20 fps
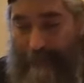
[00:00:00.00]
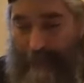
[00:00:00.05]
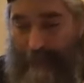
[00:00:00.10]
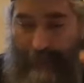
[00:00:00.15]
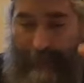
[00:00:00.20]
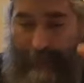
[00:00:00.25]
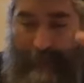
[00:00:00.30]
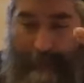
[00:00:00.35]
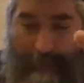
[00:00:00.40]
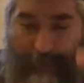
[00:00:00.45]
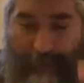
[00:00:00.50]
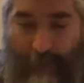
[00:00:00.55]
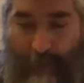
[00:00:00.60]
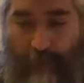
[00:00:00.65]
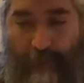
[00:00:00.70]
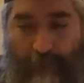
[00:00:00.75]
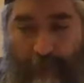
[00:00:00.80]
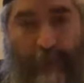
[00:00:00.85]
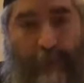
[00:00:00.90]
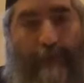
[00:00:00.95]
leaping
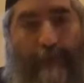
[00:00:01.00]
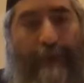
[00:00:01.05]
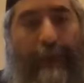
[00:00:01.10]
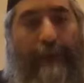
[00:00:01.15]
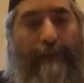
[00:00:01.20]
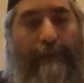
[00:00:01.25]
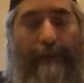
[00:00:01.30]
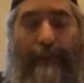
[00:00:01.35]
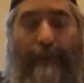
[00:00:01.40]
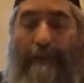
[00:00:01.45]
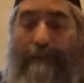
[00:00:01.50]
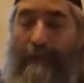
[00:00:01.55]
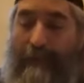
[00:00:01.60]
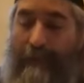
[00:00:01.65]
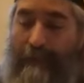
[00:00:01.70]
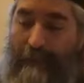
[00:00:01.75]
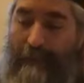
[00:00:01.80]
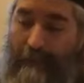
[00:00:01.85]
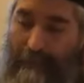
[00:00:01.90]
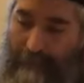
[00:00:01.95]
over the mountain
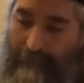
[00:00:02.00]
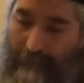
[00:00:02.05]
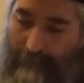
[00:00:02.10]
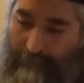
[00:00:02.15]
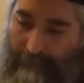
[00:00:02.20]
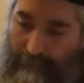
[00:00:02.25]
means,